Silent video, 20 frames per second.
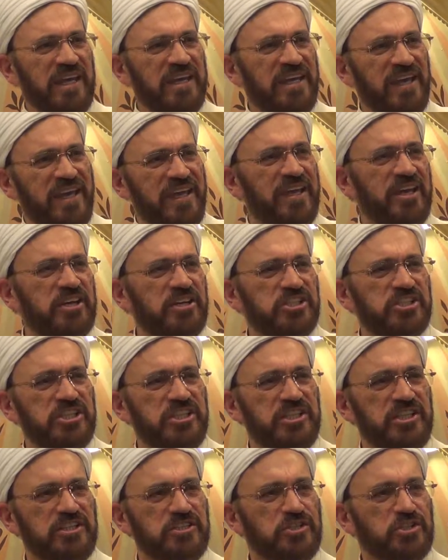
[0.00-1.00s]
and
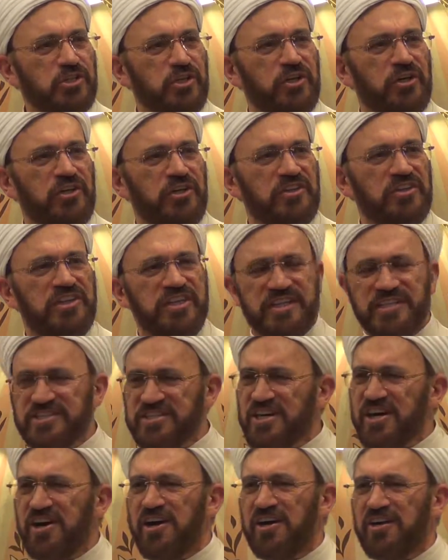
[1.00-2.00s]
energy. So these
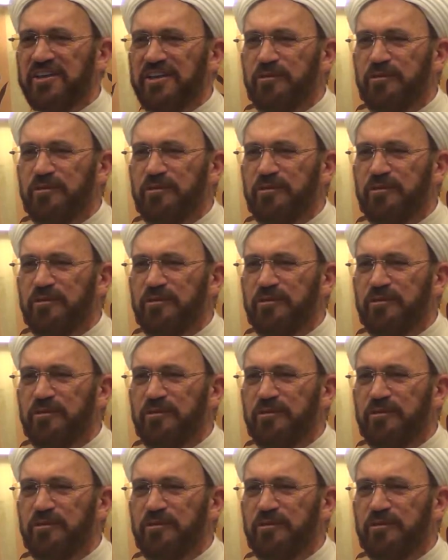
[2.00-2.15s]
are